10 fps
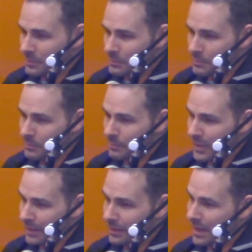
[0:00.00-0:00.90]

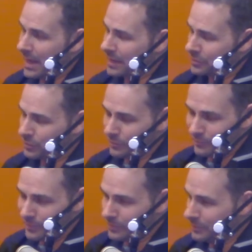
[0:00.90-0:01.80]
But actual
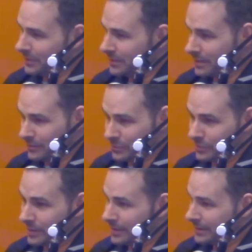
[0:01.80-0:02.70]
film and
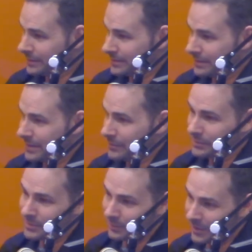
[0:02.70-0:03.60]
chemistry, that
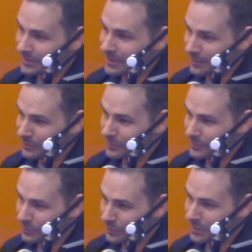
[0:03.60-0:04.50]
one's going to be a tough one
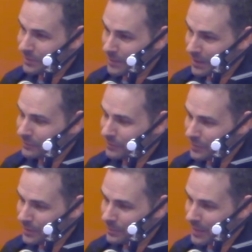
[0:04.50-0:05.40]
to really make a
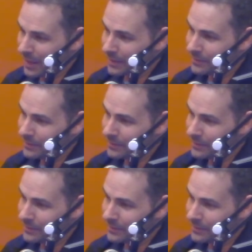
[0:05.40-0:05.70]
full comeback.